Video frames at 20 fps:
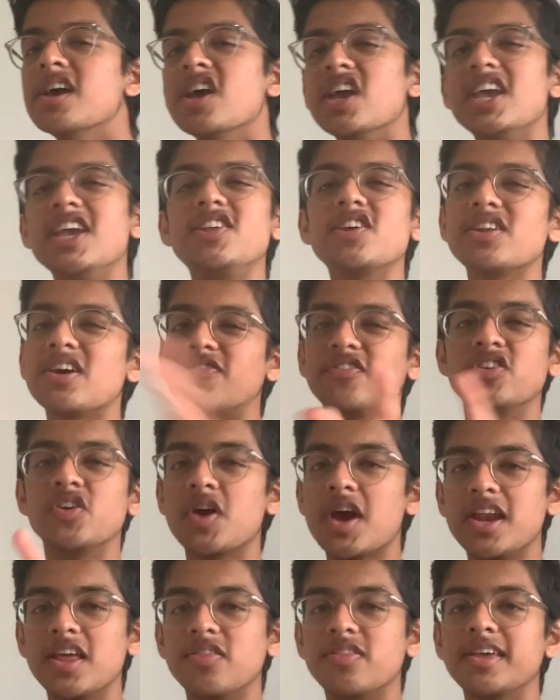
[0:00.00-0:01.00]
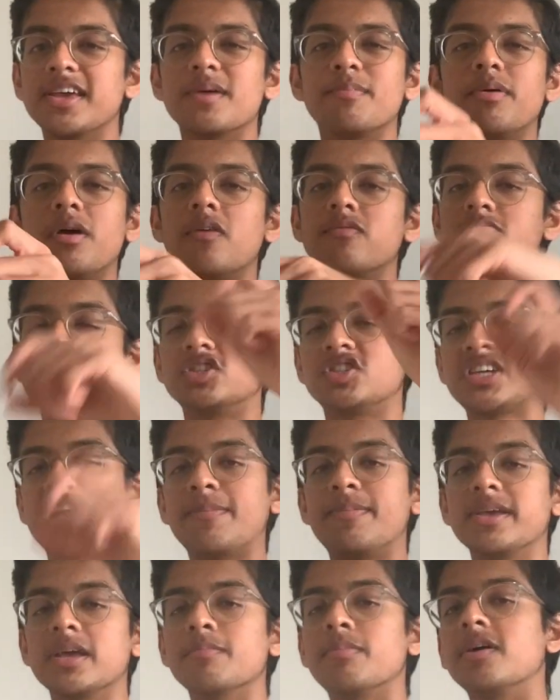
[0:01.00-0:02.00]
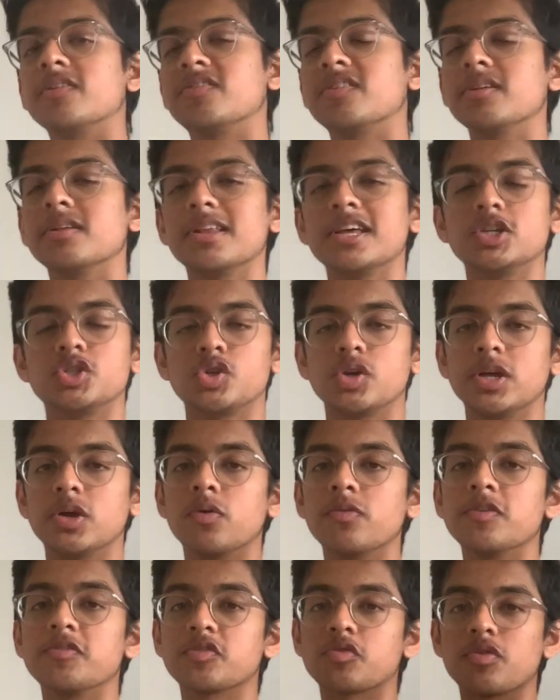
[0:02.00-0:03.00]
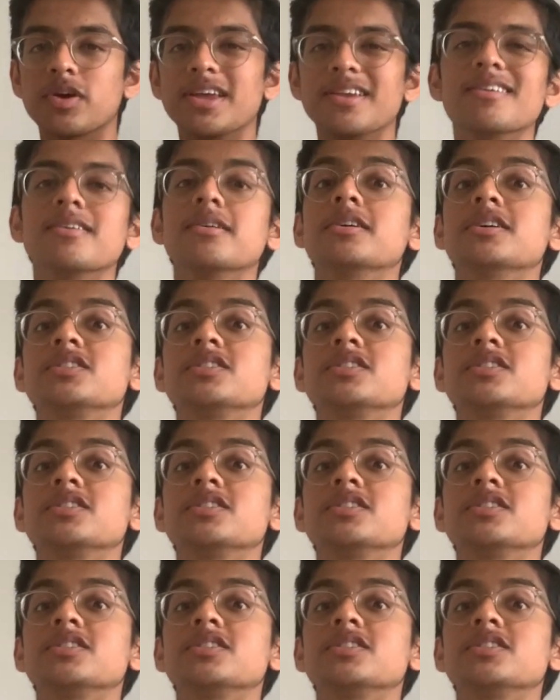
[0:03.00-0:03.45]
You don't have to do anything apart from just tapping a button literally on the screen.